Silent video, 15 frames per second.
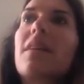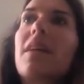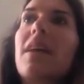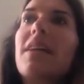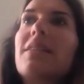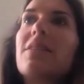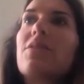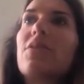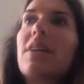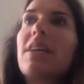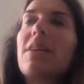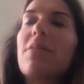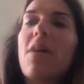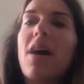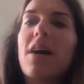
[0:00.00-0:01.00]
it's a
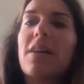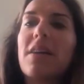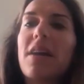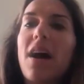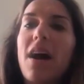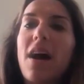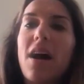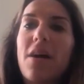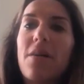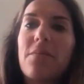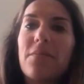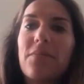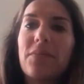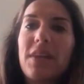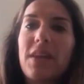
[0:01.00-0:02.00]
tricky one.
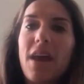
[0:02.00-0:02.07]
You